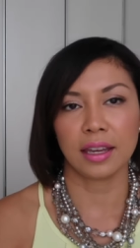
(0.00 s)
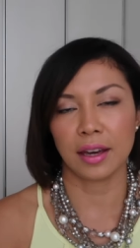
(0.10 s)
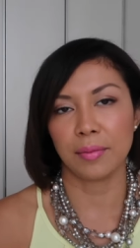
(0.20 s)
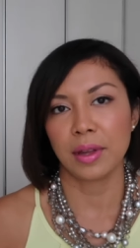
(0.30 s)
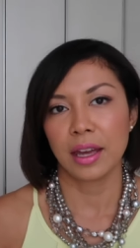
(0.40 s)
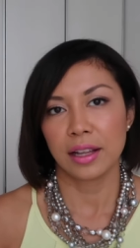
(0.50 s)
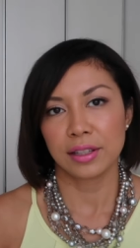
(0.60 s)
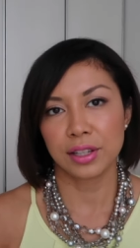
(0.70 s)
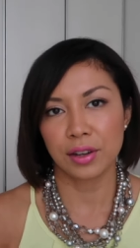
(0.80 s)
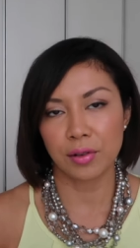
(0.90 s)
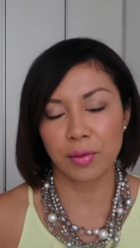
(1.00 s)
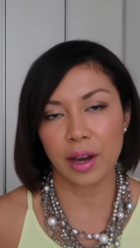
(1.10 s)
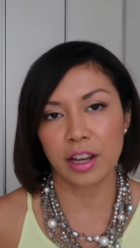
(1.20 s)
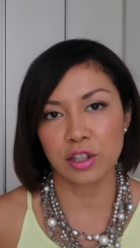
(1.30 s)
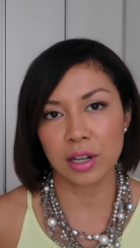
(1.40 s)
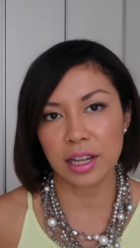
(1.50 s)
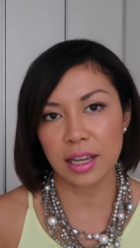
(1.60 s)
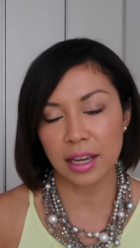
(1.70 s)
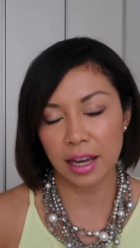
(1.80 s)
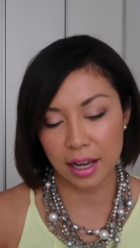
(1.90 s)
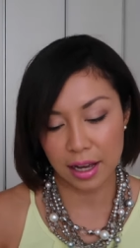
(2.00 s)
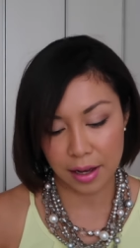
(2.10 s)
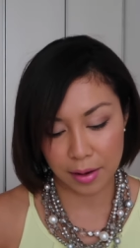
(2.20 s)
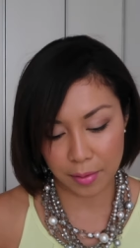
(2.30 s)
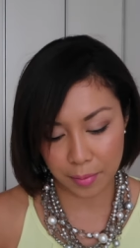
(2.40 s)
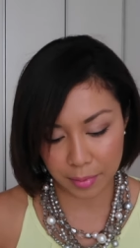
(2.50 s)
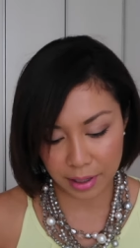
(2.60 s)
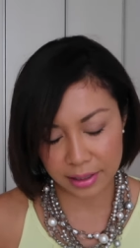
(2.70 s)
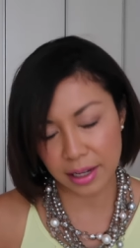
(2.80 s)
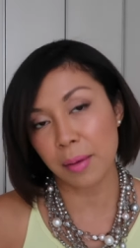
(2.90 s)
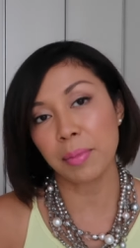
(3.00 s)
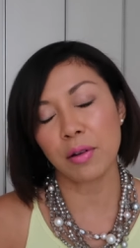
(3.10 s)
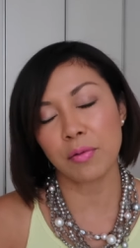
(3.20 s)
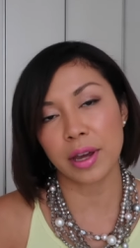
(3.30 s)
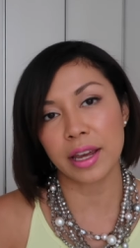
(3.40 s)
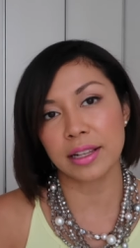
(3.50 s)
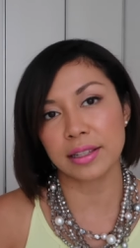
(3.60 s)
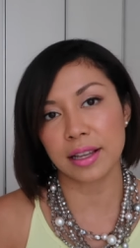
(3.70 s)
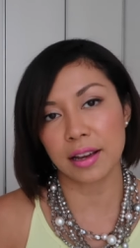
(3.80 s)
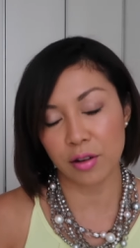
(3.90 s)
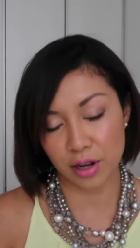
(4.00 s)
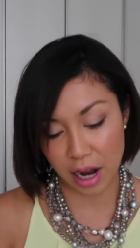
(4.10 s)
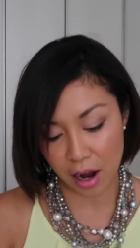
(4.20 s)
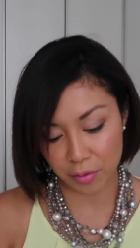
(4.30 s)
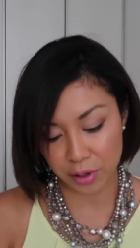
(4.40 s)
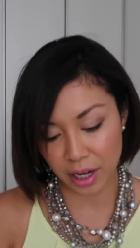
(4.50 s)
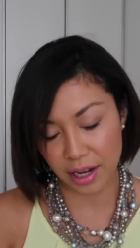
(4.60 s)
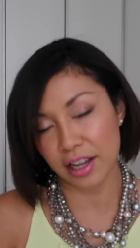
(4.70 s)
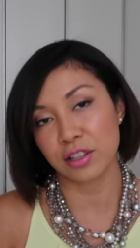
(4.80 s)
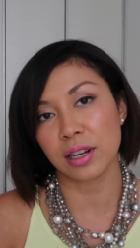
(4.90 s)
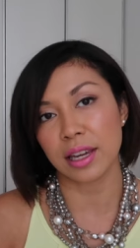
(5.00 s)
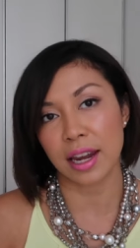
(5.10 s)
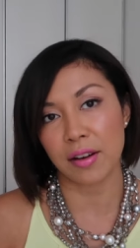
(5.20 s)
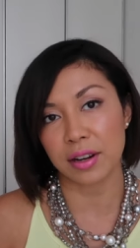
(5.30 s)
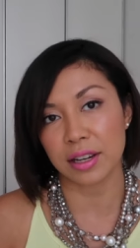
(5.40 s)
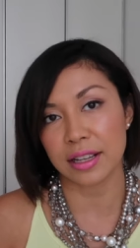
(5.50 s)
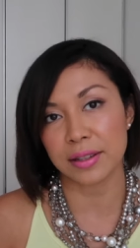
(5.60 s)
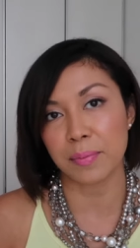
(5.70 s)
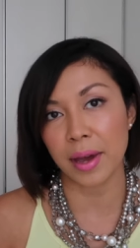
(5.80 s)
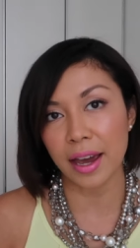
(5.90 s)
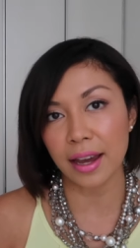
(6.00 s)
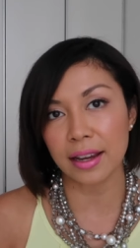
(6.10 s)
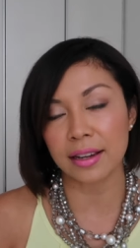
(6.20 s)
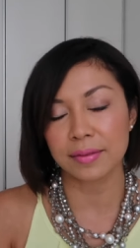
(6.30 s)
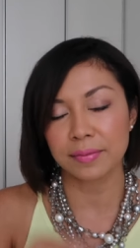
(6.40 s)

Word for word: Yeah. So actually um, there's a couple of ways on how you can actually carry this bag.